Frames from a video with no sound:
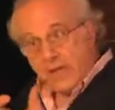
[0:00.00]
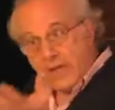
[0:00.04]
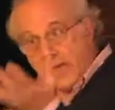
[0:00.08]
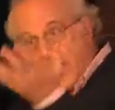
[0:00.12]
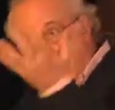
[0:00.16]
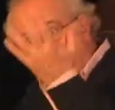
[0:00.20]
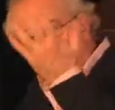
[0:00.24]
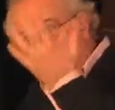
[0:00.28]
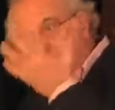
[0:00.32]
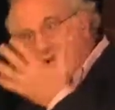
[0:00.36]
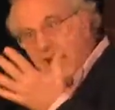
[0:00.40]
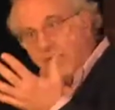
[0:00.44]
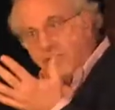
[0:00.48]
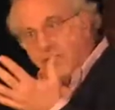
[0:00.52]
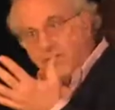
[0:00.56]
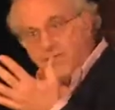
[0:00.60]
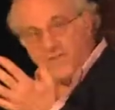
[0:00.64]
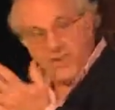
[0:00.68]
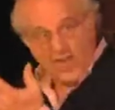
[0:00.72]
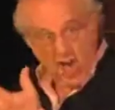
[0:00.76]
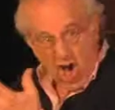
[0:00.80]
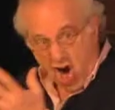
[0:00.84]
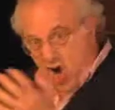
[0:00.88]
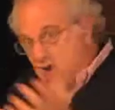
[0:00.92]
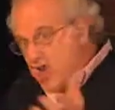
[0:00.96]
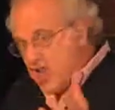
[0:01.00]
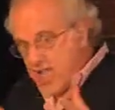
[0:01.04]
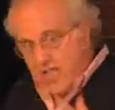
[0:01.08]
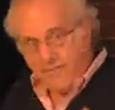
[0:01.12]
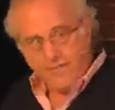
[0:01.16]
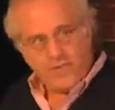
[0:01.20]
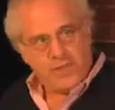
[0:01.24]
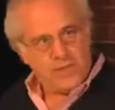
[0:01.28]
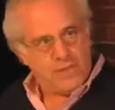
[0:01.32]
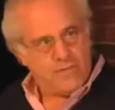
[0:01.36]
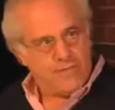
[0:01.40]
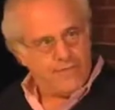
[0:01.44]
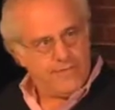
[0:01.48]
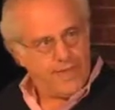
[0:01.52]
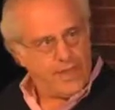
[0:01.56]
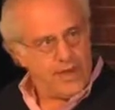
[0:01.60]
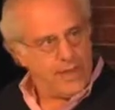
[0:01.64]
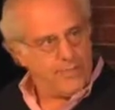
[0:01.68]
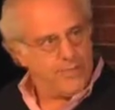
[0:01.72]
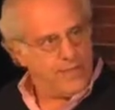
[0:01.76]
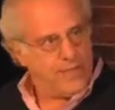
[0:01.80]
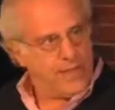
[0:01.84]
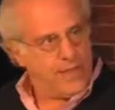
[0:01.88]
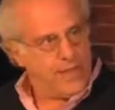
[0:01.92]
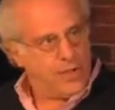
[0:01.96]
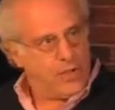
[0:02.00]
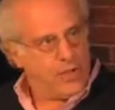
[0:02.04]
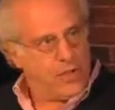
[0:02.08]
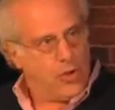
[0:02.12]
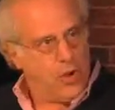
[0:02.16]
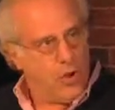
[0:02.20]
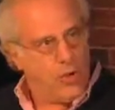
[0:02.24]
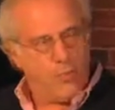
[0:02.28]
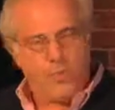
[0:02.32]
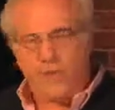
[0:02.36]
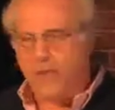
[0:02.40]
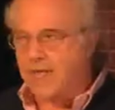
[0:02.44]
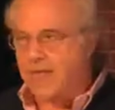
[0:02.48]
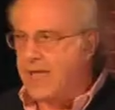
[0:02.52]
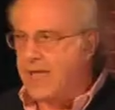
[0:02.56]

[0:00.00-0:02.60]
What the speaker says: comes out of an uneven developing global